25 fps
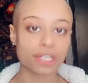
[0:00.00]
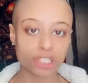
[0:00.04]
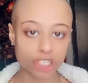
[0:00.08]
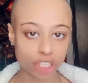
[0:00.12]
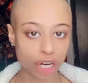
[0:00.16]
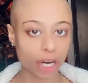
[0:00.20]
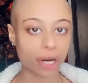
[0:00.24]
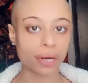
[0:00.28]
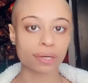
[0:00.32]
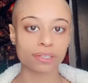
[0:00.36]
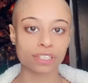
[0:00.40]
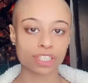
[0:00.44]
not a
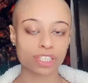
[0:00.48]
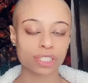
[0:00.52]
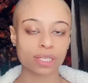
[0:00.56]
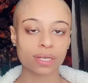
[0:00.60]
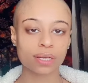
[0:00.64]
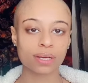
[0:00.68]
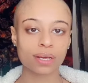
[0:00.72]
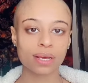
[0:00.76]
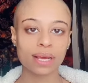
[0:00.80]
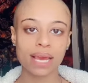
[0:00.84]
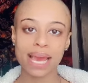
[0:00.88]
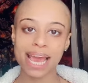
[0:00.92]

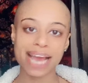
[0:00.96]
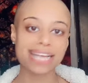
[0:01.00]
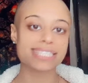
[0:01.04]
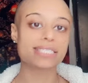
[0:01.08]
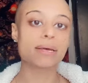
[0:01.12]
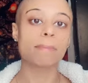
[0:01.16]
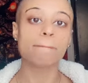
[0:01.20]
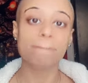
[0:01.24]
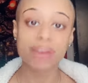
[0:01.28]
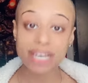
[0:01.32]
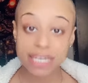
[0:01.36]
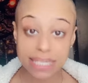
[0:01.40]
church.
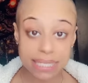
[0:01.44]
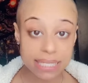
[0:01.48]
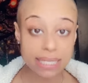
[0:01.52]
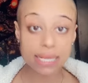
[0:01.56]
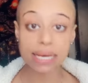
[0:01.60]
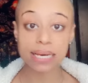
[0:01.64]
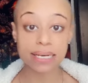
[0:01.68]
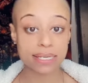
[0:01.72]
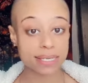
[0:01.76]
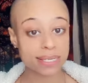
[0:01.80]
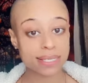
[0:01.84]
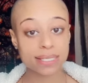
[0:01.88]
It's a
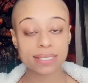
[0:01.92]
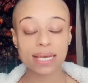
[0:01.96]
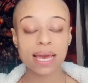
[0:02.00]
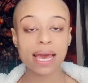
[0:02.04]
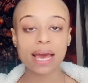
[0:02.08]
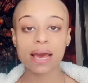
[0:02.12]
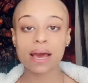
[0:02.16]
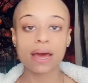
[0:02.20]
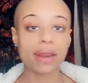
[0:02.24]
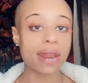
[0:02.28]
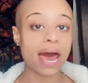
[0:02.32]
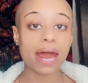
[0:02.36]
business,
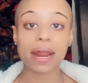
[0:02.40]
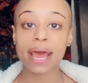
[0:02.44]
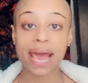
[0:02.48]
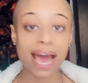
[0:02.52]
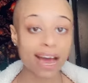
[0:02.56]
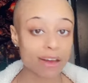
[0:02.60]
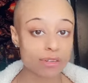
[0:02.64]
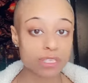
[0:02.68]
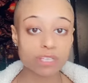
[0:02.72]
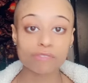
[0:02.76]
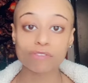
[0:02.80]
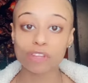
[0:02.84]
not a
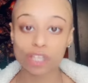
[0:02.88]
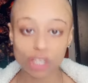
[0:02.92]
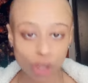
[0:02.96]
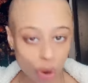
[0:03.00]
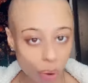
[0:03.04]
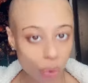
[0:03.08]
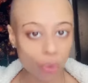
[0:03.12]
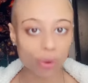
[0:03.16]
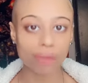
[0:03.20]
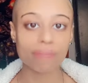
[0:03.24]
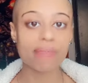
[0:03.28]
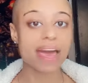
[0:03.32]
house of the
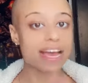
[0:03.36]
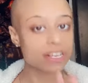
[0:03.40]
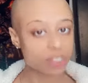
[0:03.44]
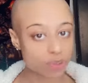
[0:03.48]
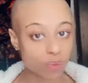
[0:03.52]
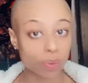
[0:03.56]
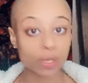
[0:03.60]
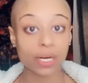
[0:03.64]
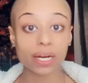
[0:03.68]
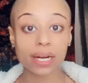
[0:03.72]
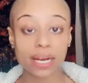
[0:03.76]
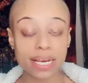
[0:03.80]
Lord.
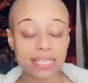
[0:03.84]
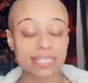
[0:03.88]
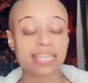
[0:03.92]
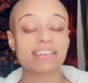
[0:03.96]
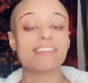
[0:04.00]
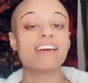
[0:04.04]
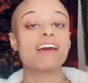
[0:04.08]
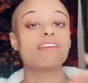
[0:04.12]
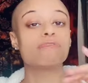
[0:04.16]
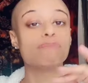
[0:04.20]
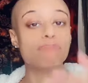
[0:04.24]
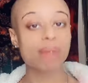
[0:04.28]
That's what it is.
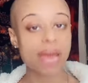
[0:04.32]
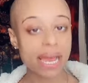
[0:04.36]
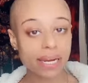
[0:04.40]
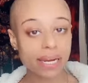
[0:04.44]
They have